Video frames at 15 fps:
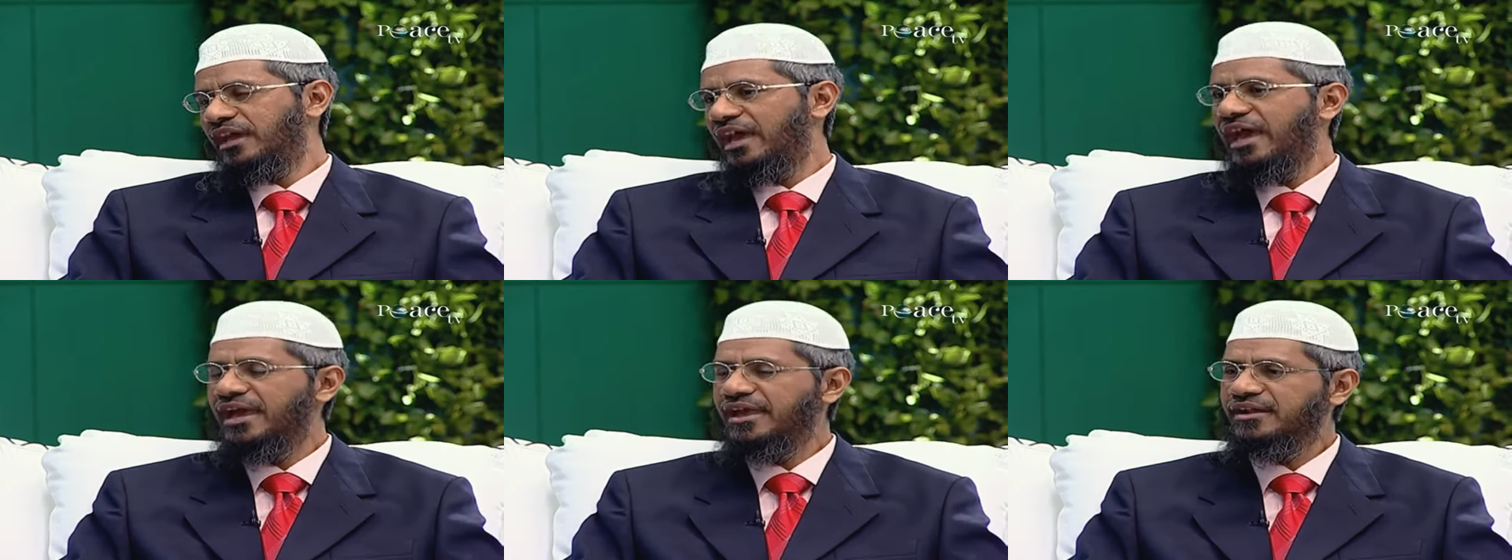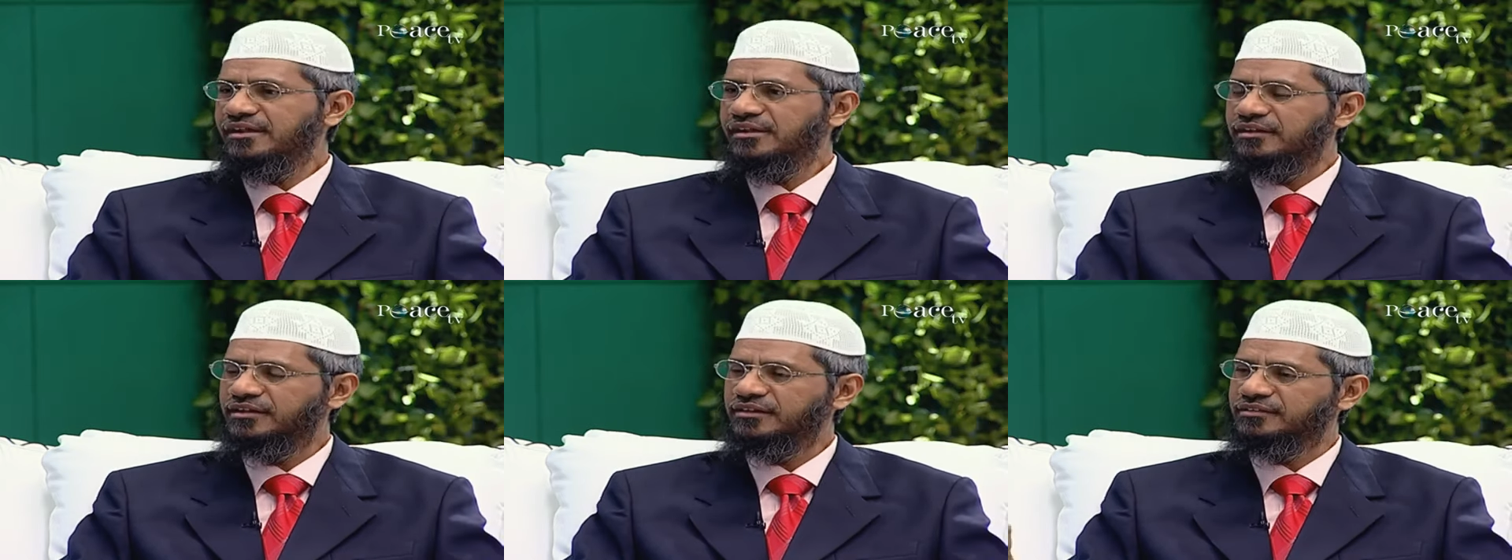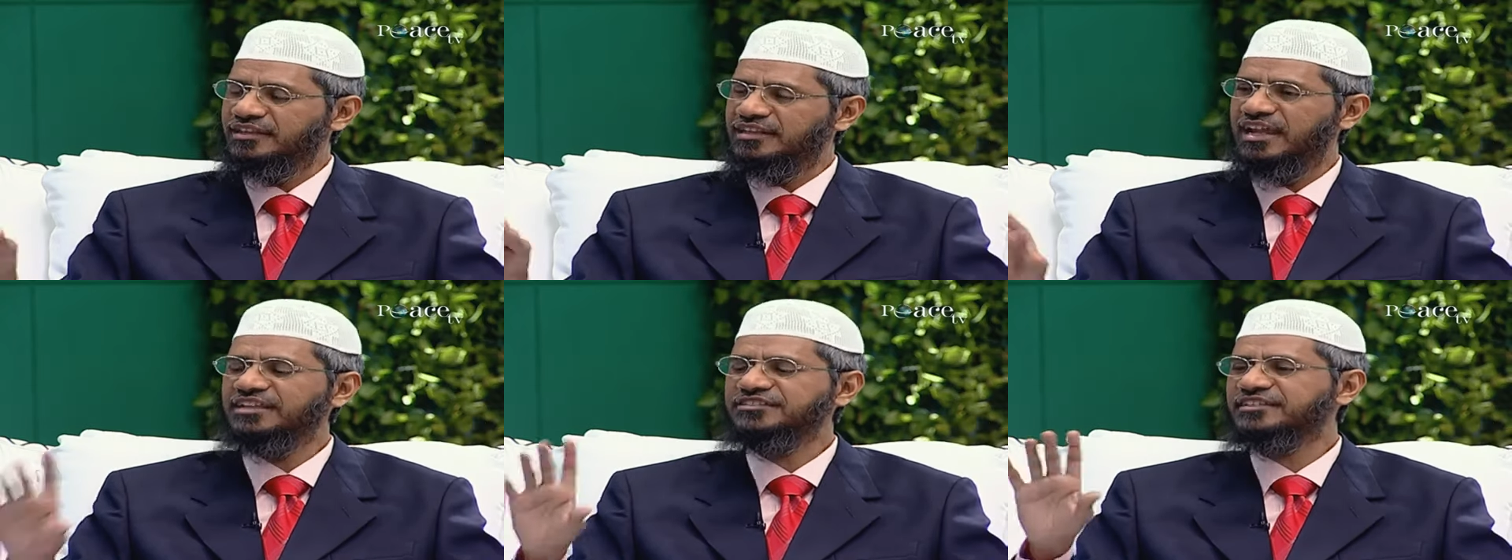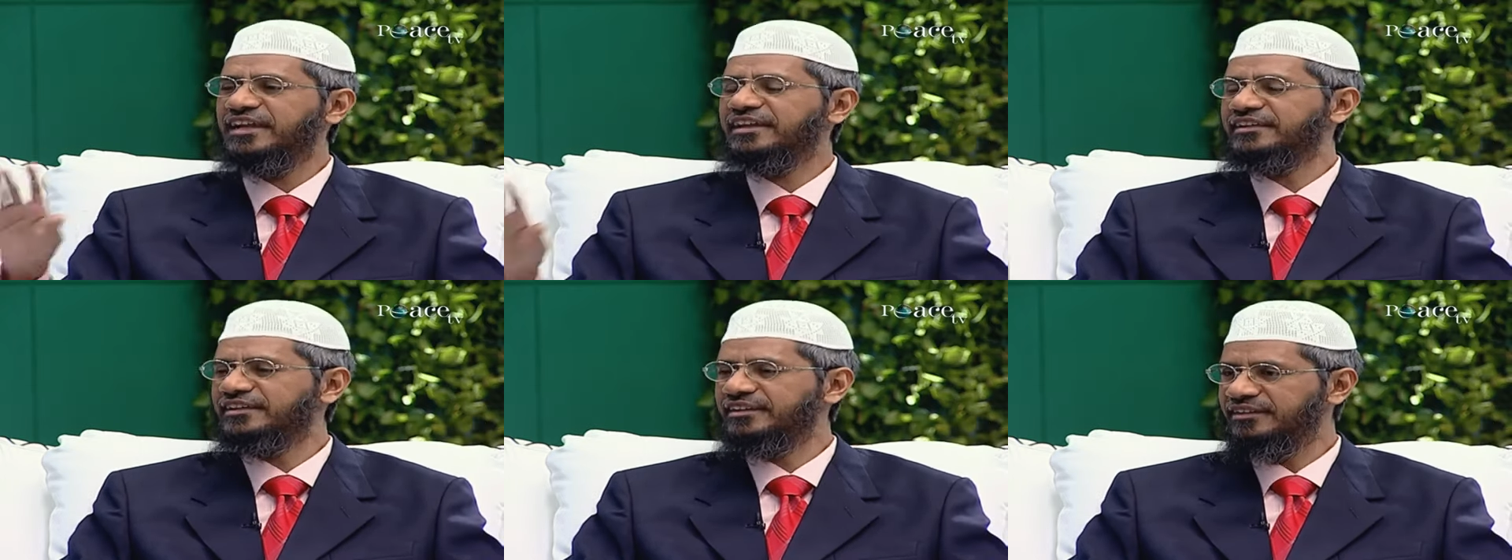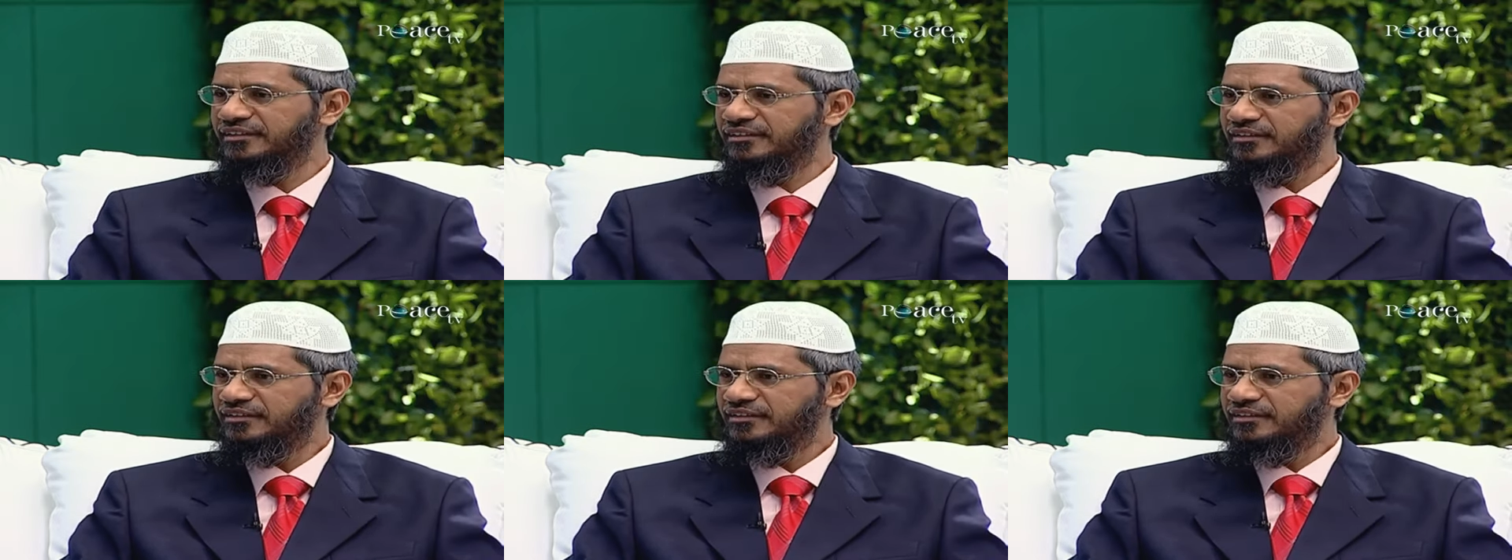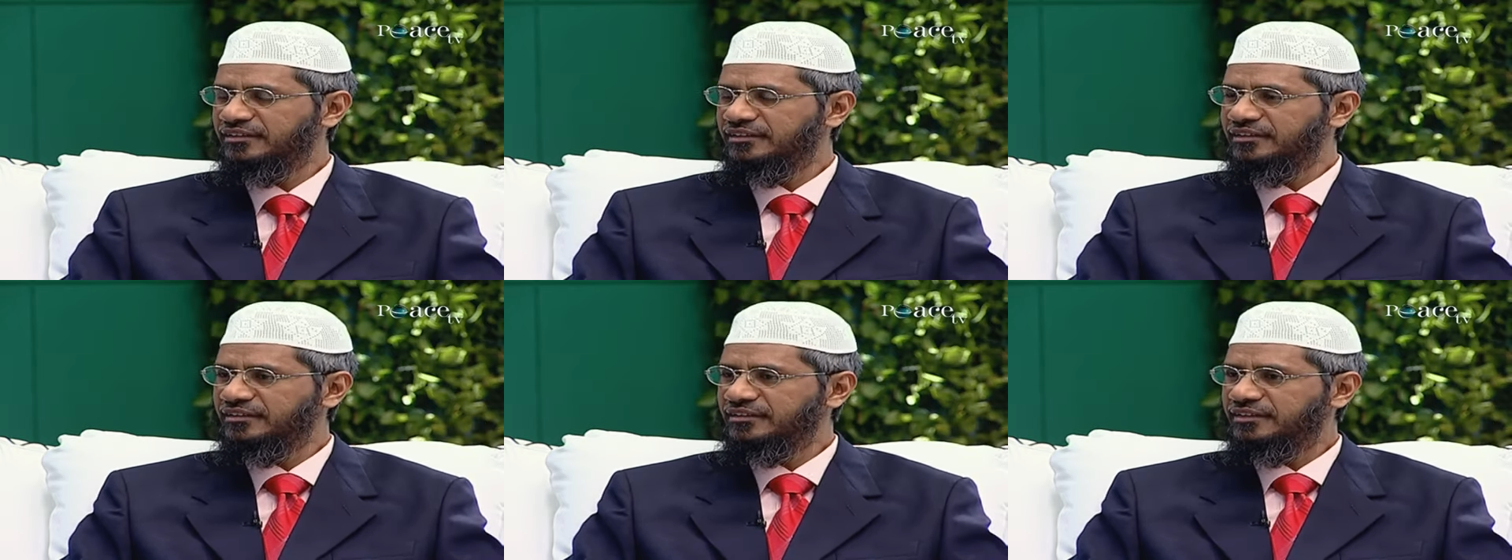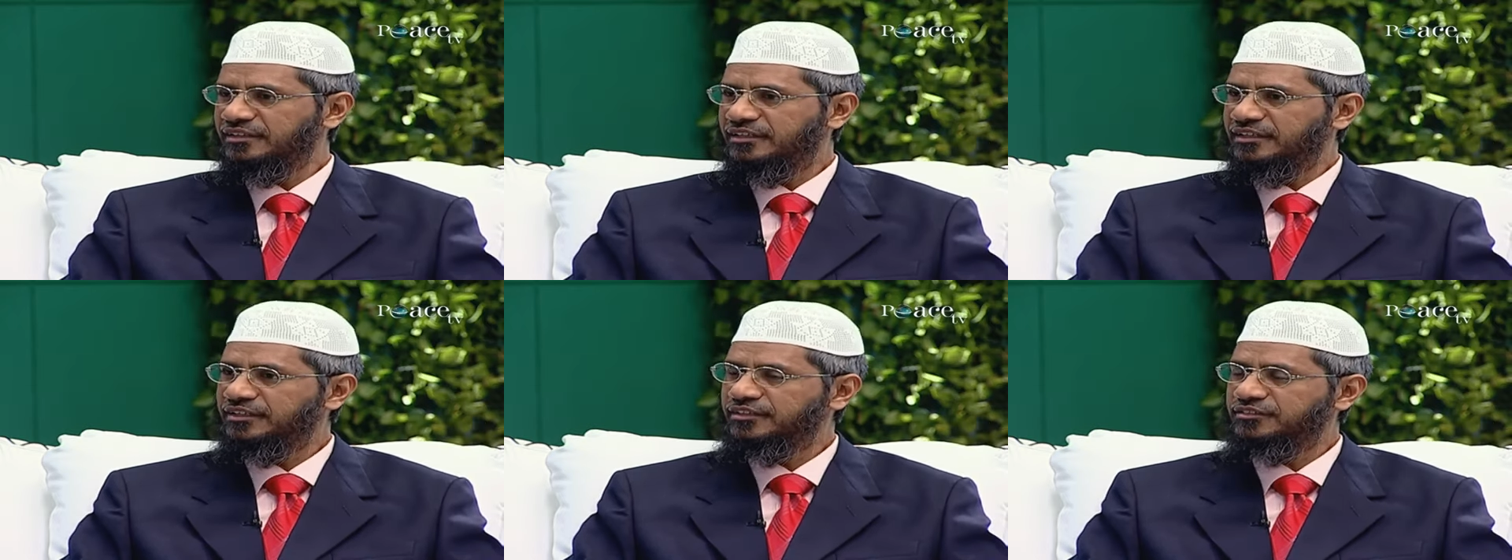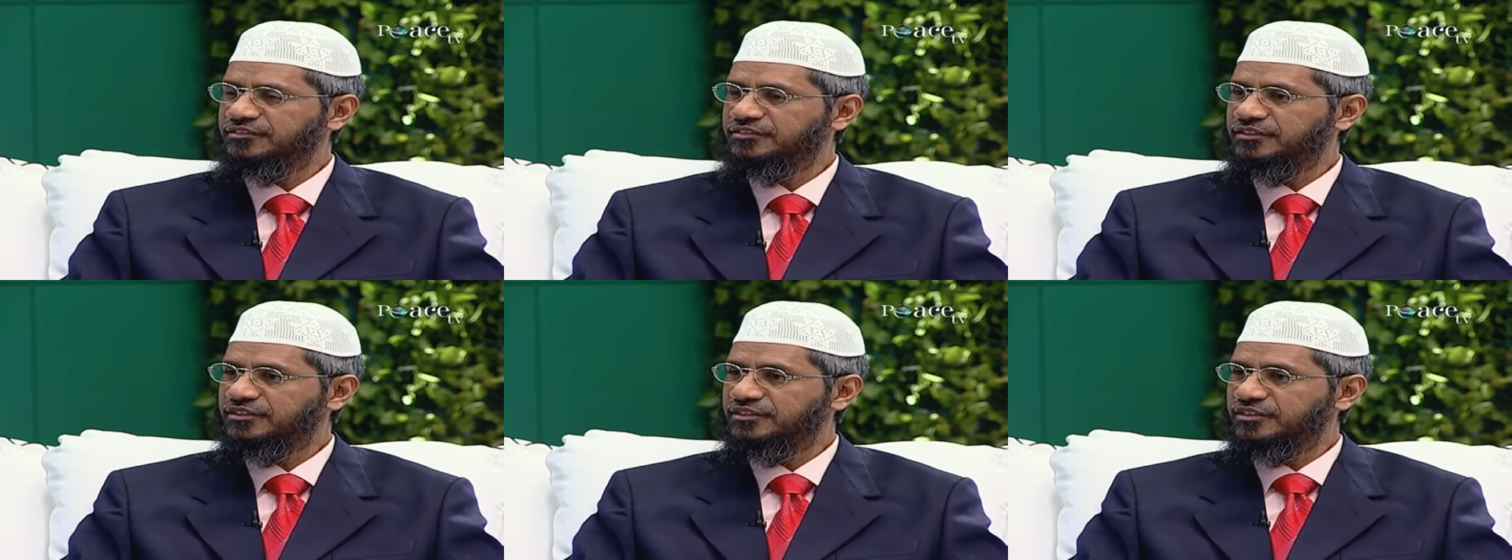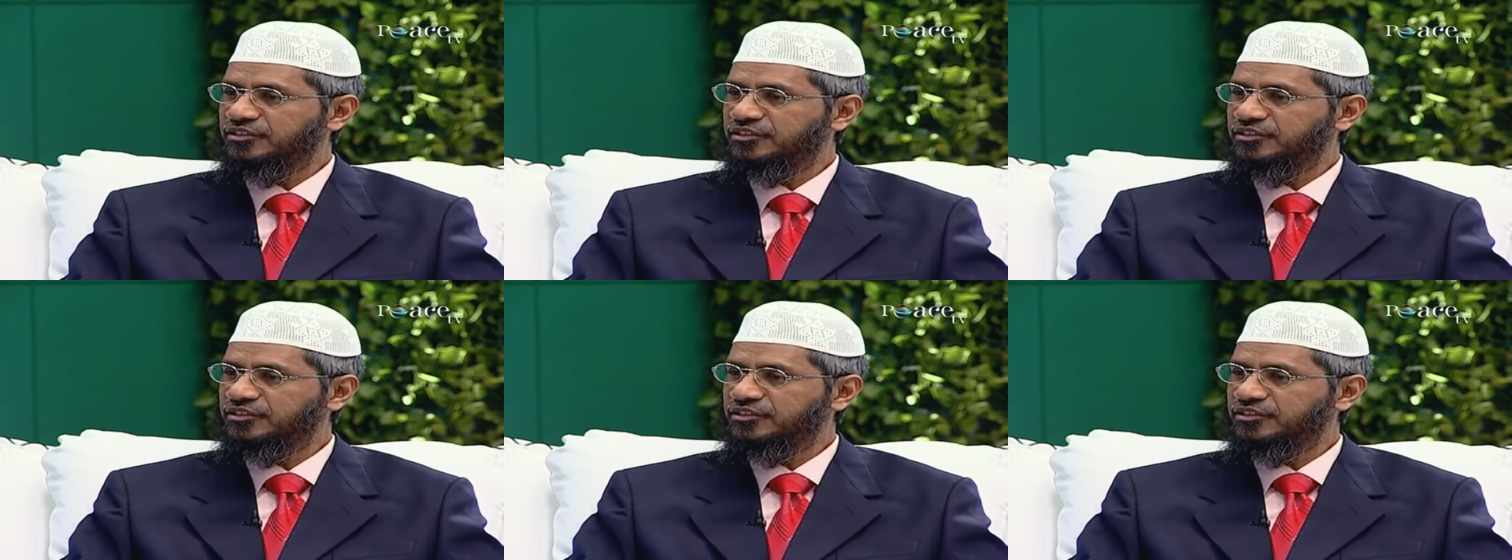And the last category is